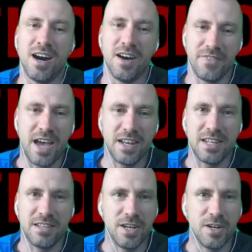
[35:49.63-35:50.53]
on that,
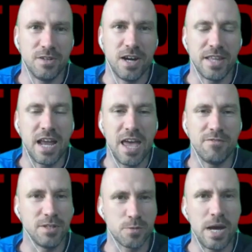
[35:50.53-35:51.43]
you know, on that
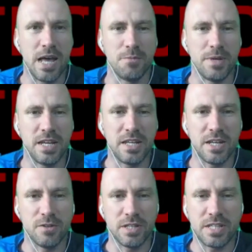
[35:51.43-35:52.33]
level as well. I mean, it,
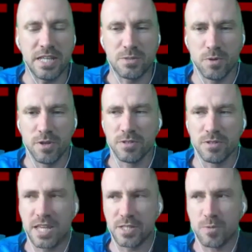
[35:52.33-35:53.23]
you know, it, it's one of those
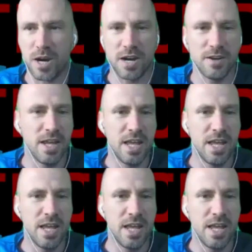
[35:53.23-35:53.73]
things where